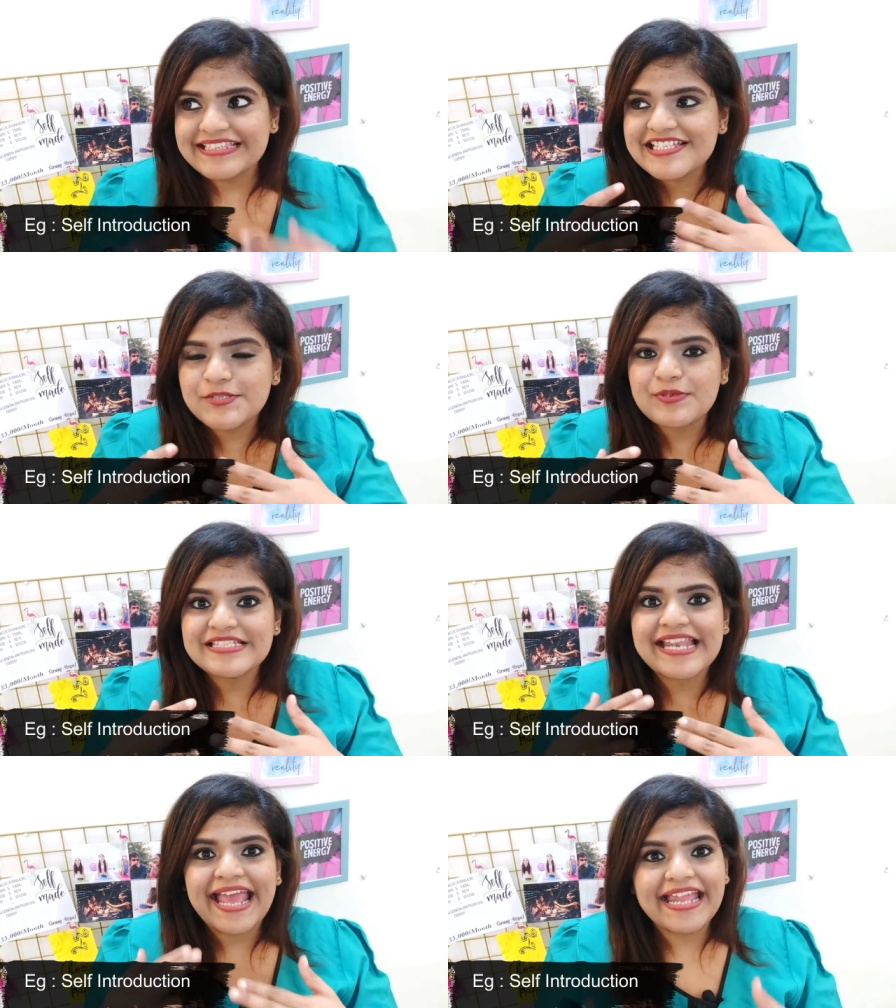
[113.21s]
This
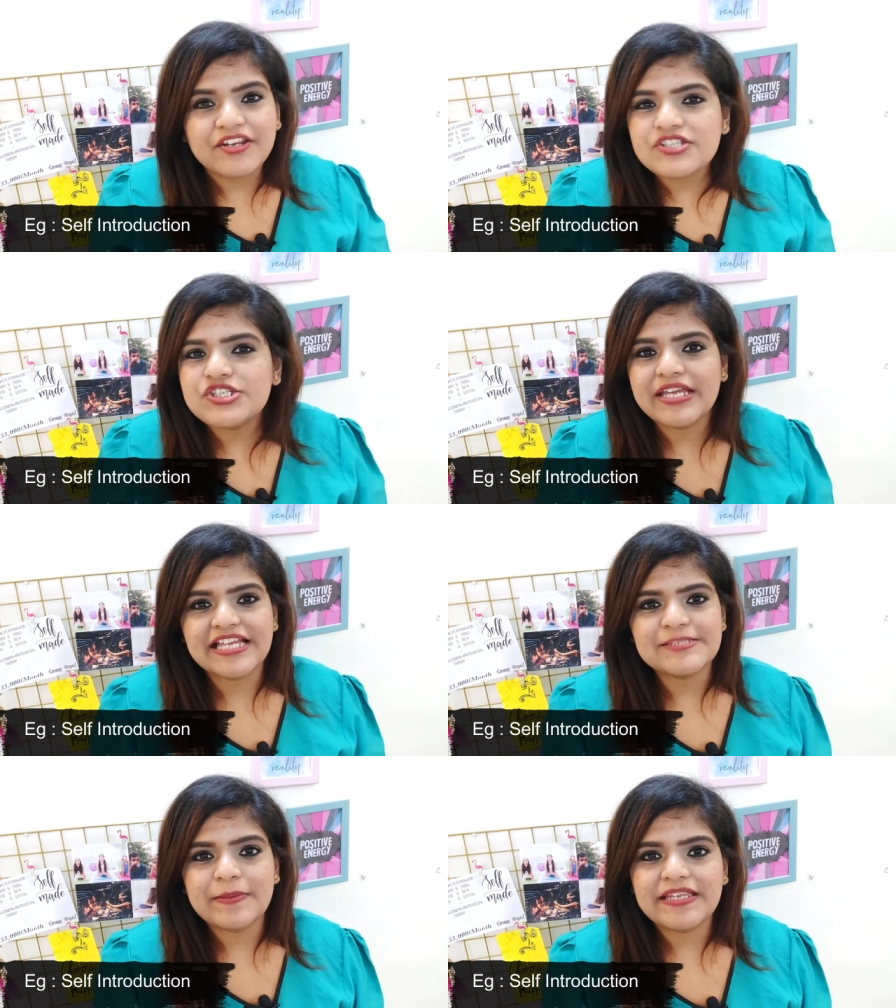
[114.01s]
was an
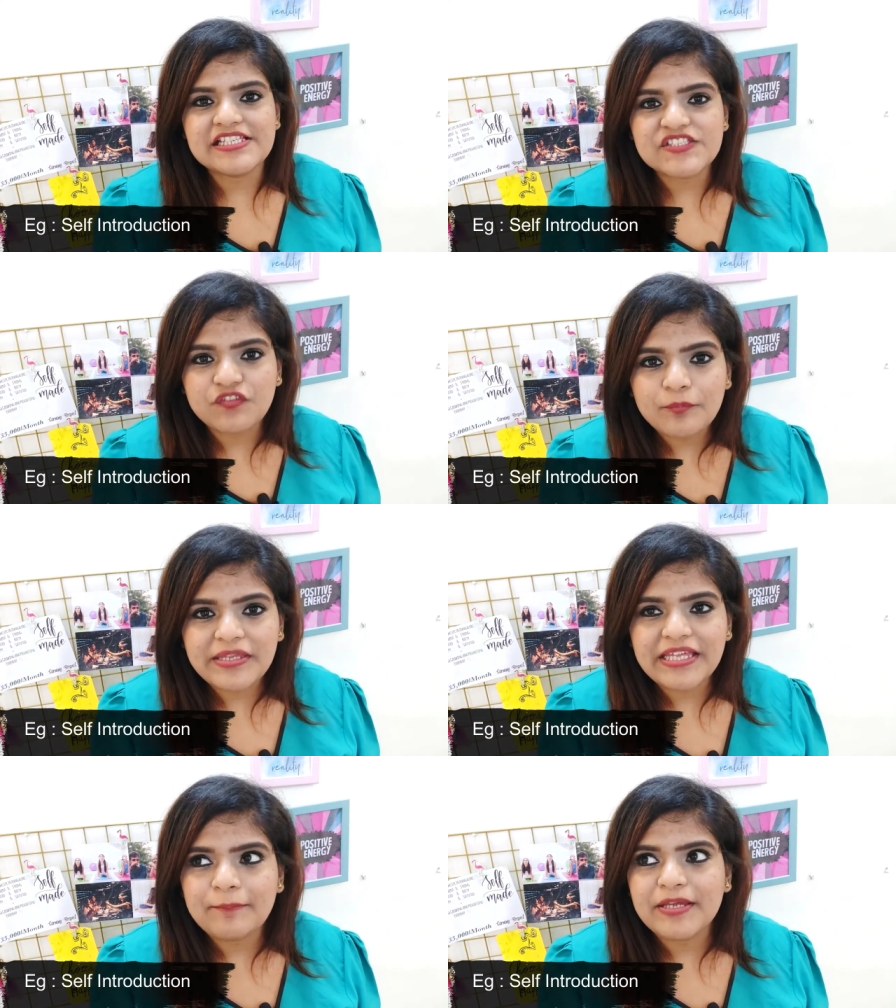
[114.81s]
enriching experience for
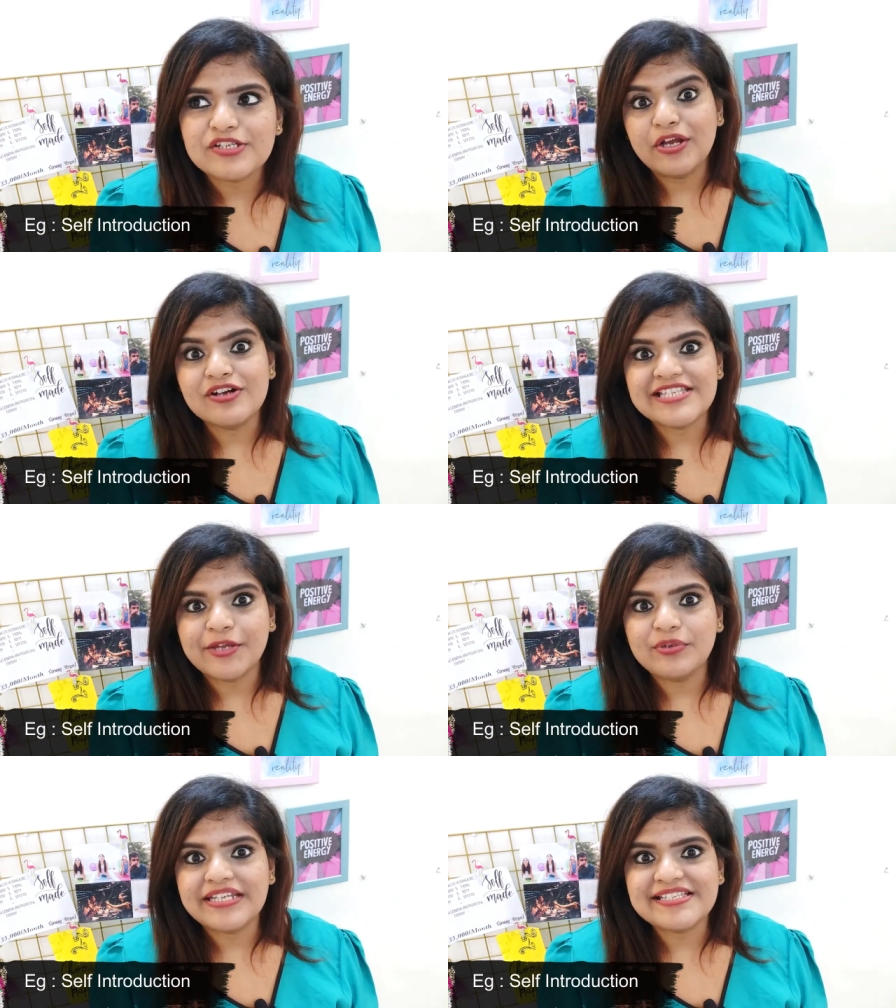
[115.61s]
me because
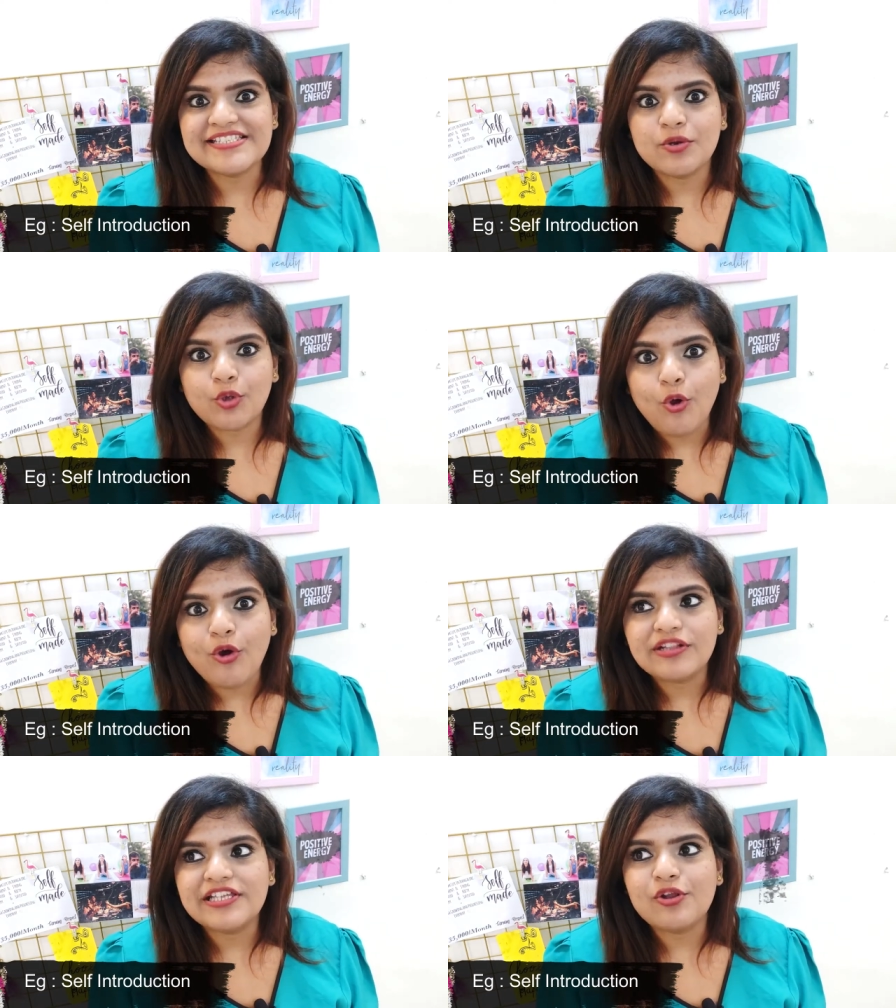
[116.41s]
I could test out
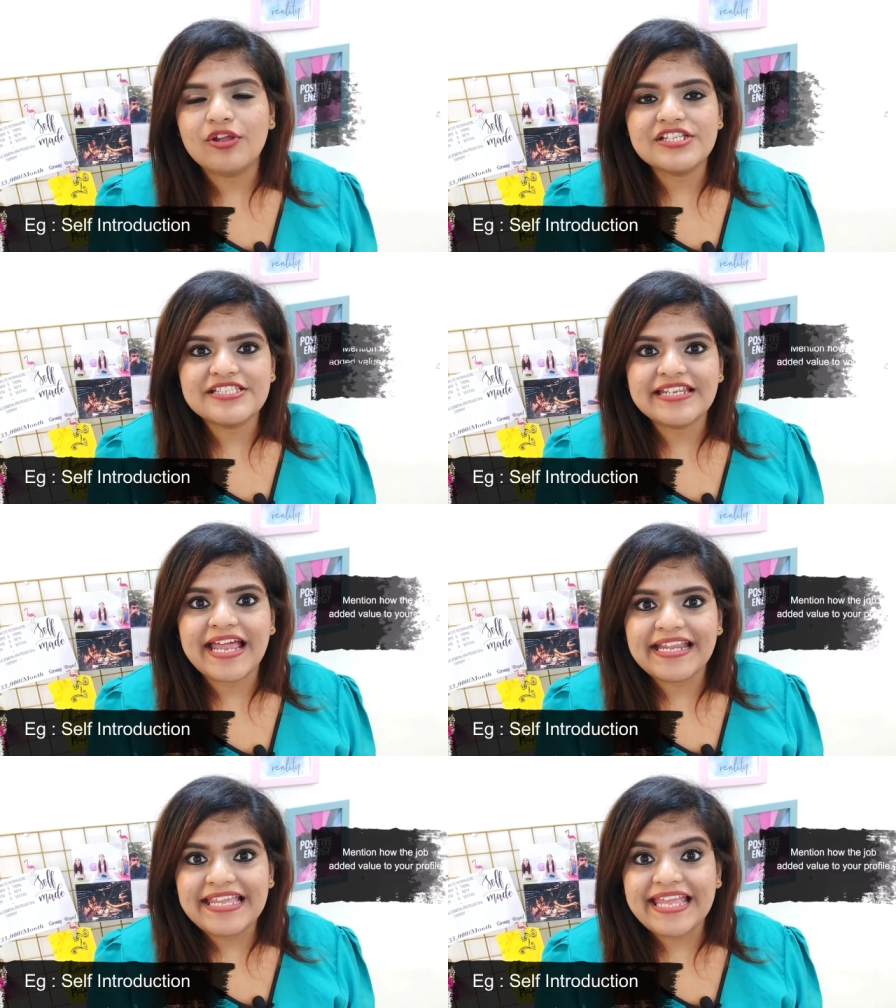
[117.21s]
all the knowledge that
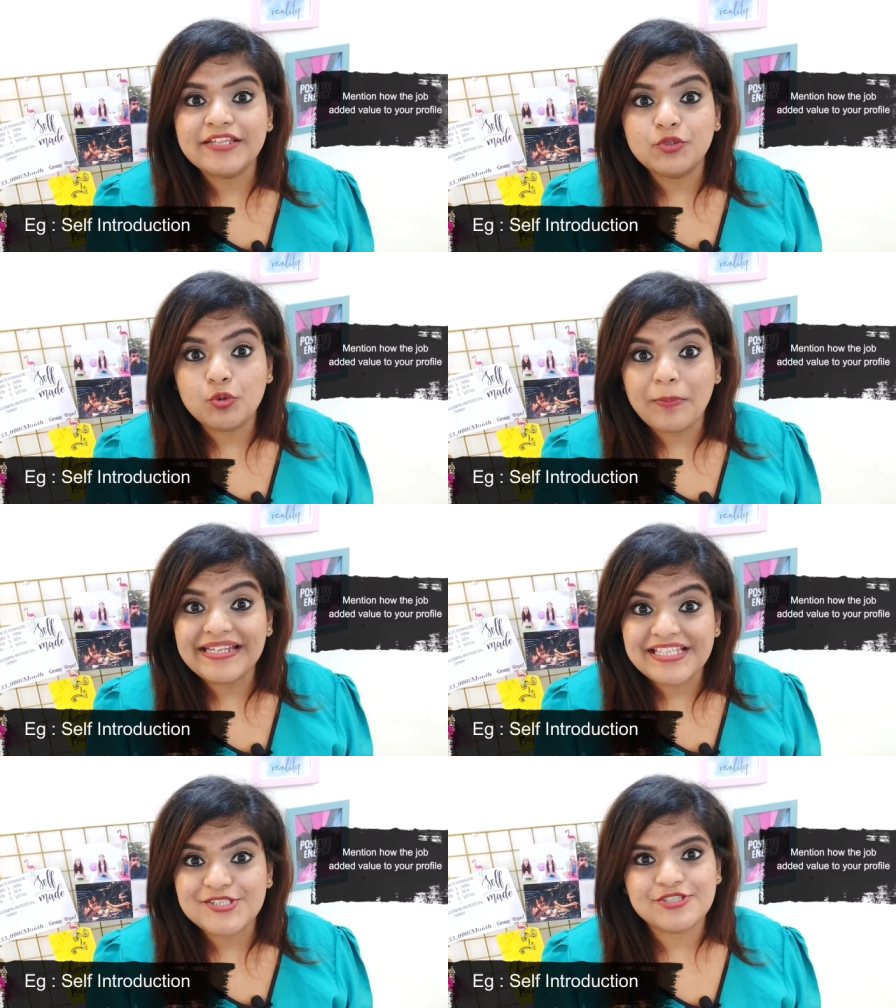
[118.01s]
I had gained through
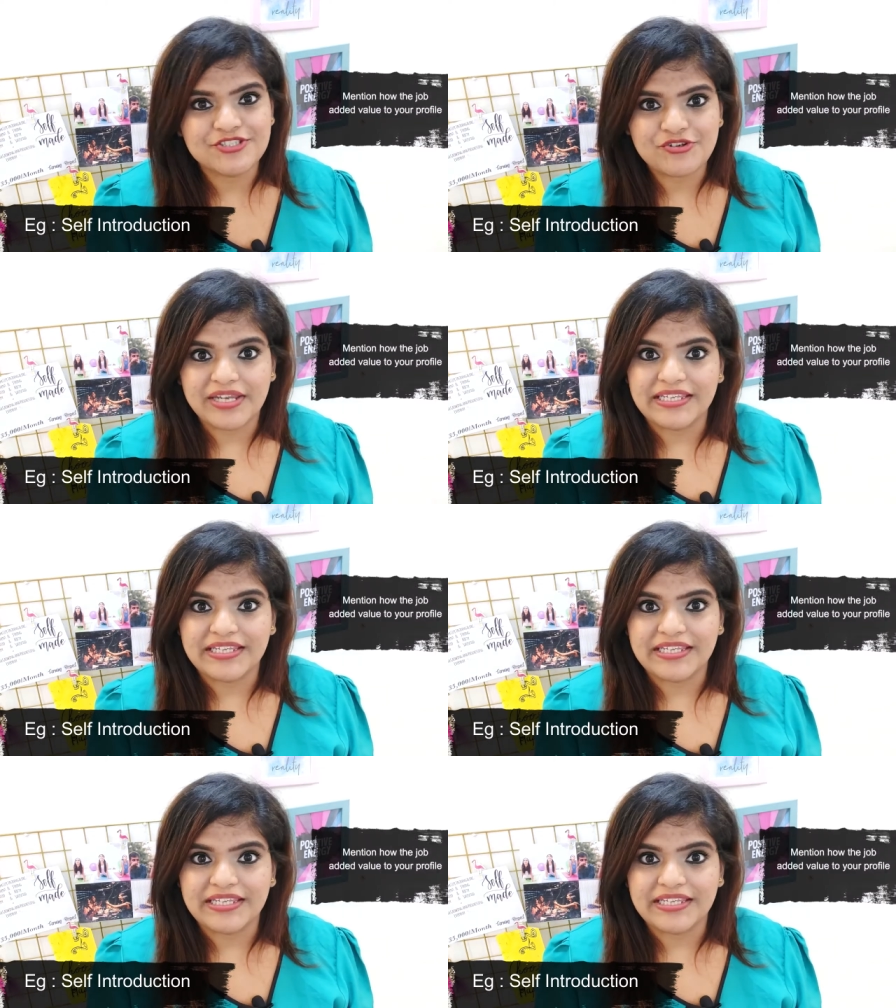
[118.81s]
my teacher's